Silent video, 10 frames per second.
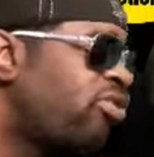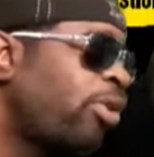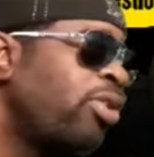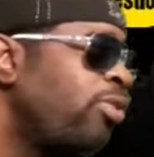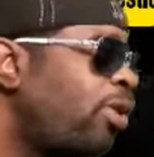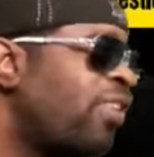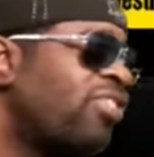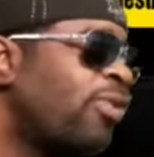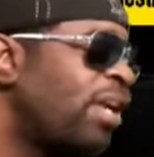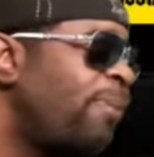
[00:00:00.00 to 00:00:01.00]
So you know
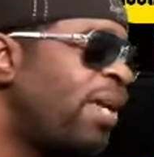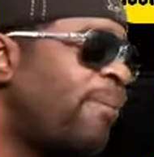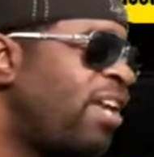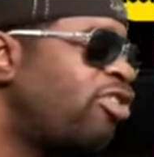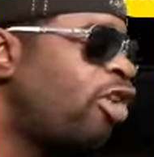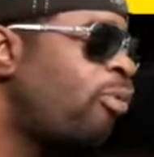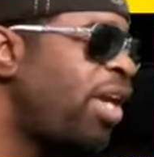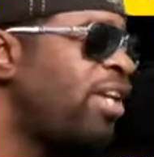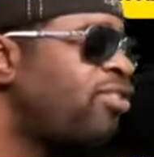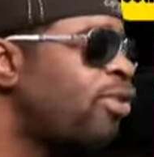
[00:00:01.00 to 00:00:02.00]
that's going to be amazing
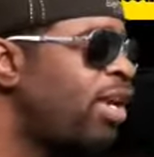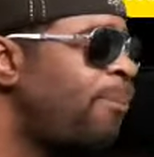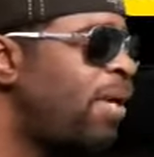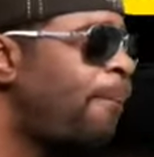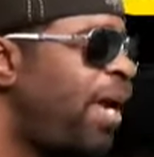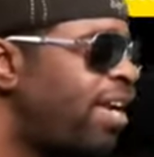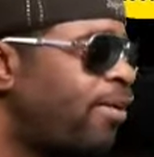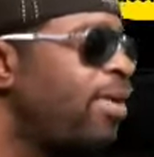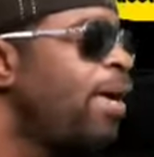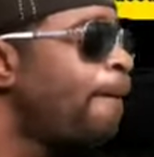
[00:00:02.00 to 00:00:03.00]
already and it's going to be a banger.